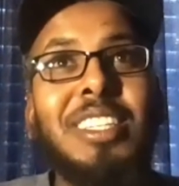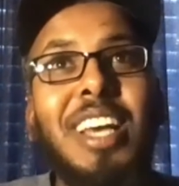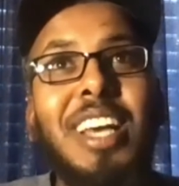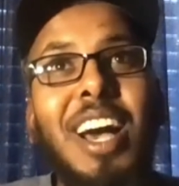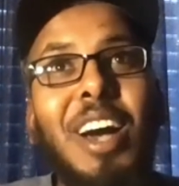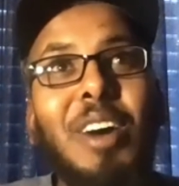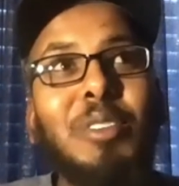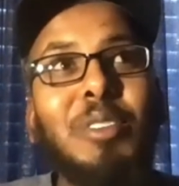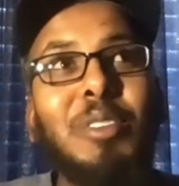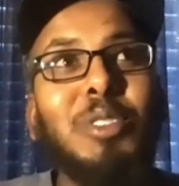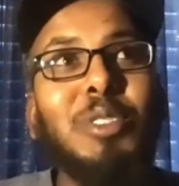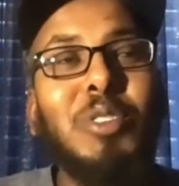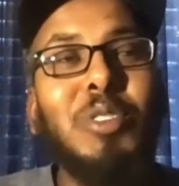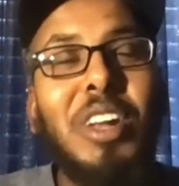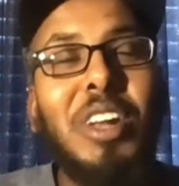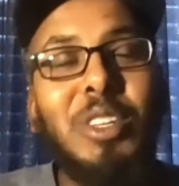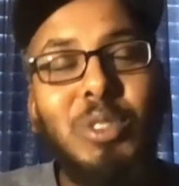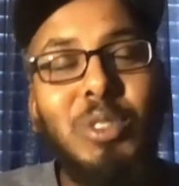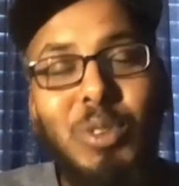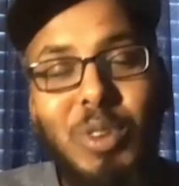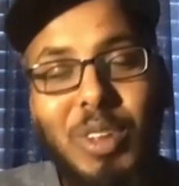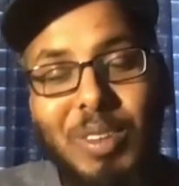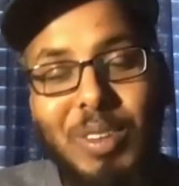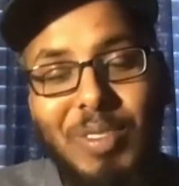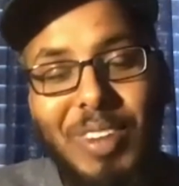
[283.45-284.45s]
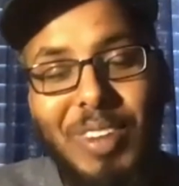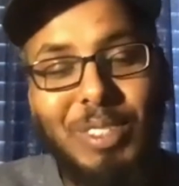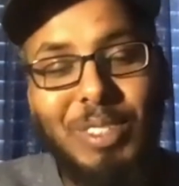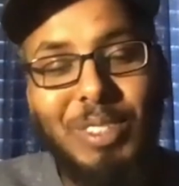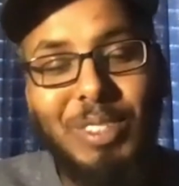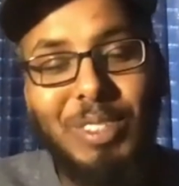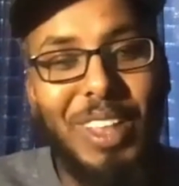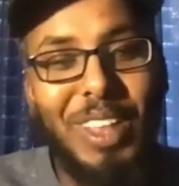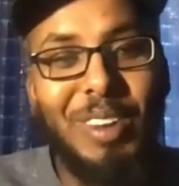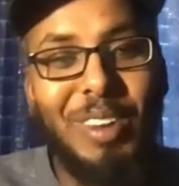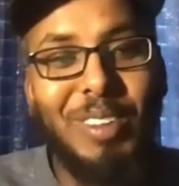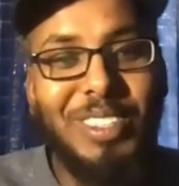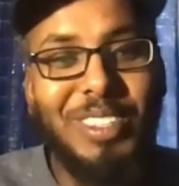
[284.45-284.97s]
How do you run 20 miles
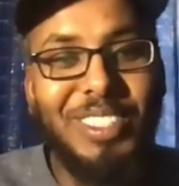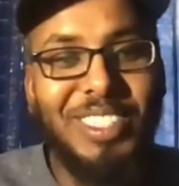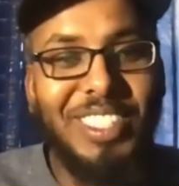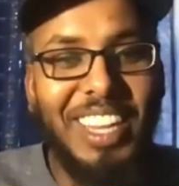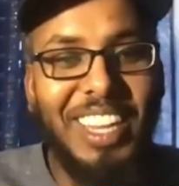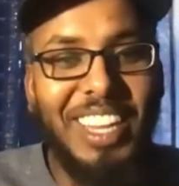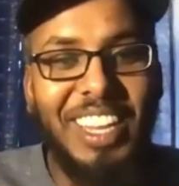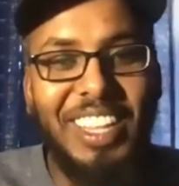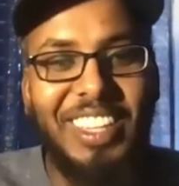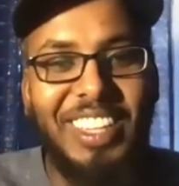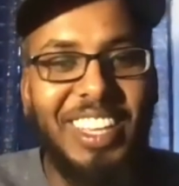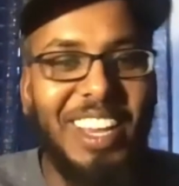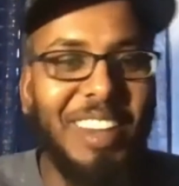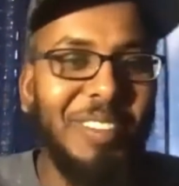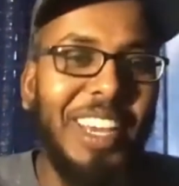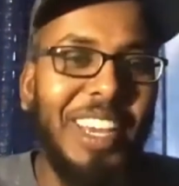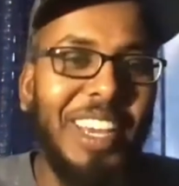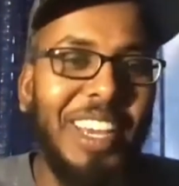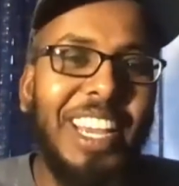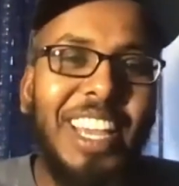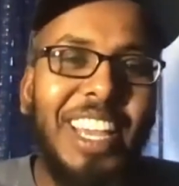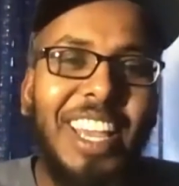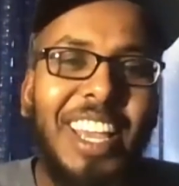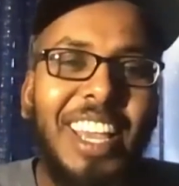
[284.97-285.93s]
without listening to anything? I'm like,